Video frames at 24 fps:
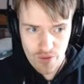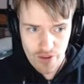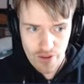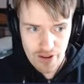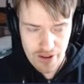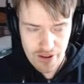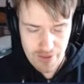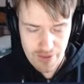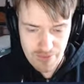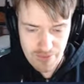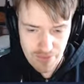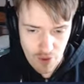
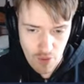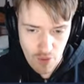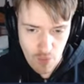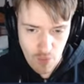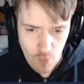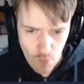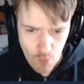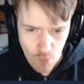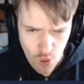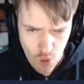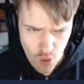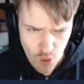uh, on the
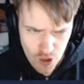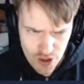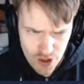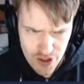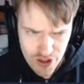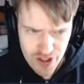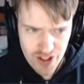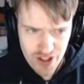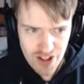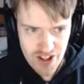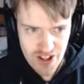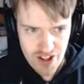walk
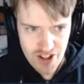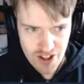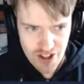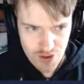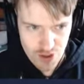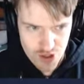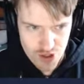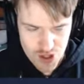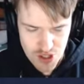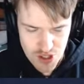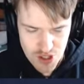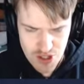
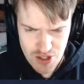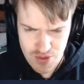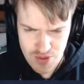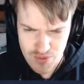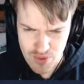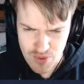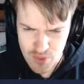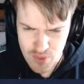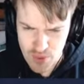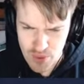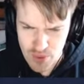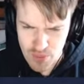across the
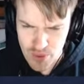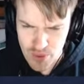what,